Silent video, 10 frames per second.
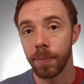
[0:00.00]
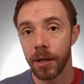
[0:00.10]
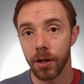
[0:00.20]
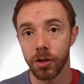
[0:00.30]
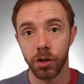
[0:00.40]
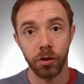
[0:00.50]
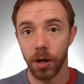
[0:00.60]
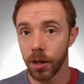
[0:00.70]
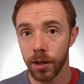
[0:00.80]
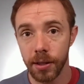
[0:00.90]
because you're
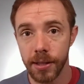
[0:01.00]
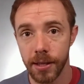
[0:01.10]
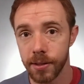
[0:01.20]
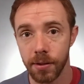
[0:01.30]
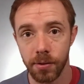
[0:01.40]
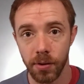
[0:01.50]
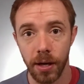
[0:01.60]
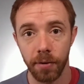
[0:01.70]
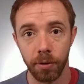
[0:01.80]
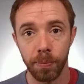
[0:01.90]
not going to test this on
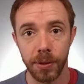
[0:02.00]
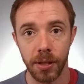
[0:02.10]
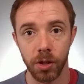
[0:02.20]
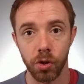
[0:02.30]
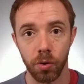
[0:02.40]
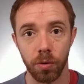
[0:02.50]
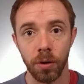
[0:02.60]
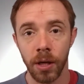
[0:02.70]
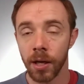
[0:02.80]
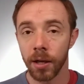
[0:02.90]
every
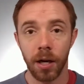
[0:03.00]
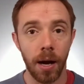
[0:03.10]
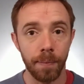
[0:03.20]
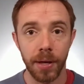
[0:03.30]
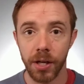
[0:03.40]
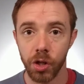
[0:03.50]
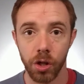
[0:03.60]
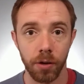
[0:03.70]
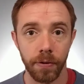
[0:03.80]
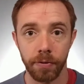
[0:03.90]
potential
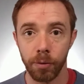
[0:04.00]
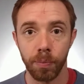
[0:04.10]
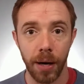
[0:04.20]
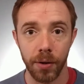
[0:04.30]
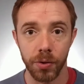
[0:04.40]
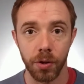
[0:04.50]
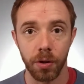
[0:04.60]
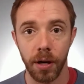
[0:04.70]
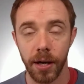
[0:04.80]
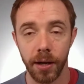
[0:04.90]
combination of every
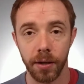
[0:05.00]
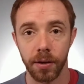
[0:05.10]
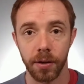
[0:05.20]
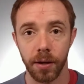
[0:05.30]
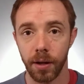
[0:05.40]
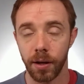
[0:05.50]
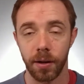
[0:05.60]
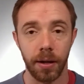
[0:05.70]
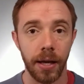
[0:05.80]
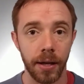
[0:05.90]
browser and
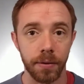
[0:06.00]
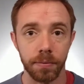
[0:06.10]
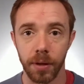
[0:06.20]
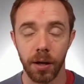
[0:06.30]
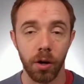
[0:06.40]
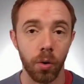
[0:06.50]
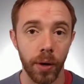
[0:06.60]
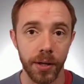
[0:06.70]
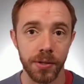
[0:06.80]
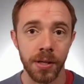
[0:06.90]

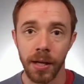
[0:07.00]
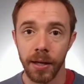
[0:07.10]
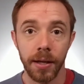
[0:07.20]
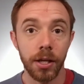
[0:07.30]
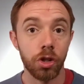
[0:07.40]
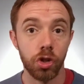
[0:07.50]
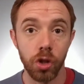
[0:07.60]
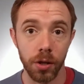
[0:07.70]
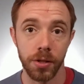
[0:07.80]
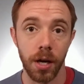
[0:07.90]
OS. It's
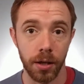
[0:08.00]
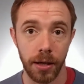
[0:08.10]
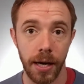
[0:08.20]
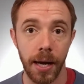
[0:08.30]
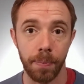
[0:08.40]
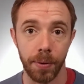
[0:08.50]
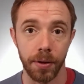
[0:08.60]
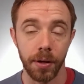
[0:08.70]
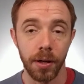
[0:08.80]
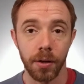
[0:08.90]
just not going to happen.
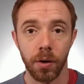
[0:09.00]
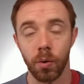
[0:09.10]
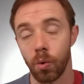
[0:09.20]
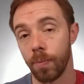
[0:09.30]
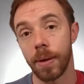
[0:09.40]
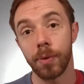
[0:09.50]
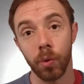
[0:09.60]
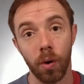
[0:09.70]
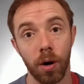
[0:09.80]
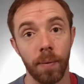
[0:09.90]
Or maybe
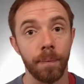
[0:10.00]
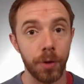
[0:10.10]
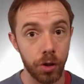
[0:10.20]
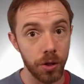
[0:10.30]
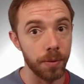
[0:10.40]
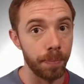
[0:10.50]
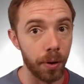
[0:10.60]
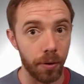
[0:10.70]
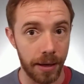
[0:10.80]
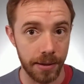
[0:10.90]
you are, but you need to
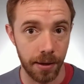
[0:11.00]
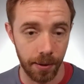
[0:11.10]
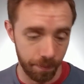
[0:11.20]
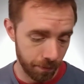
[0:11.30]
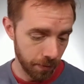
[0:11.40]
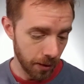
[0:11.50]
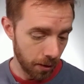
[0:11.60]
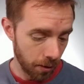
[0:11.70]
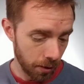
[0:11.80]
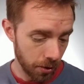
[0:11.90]
bill that time.
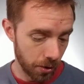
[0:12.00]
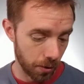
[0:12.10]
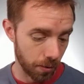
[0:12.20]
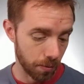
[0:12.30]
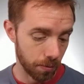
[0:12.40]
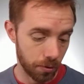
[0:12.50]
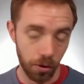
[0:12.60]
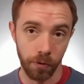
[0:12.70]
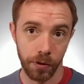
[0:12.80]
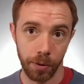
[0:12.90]
So
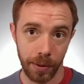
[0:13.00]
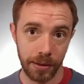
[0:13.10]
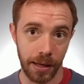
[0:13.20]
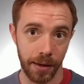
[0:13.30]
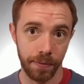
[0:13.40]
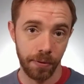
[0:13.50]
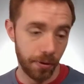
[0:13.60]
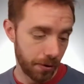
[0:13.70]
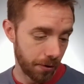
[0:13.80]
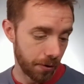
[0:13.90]
don't forget about
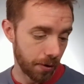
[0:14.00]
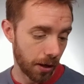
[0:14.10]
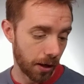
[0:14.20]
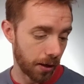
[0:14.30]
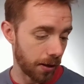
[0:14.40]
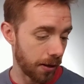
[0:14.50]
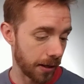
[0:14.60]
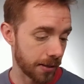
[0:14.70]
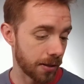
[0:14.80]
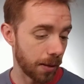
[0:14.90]
that.
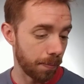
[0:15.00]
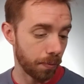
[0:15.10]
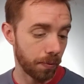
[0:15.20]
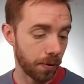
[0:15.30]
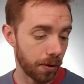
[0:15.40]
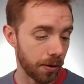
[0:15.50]
Next up,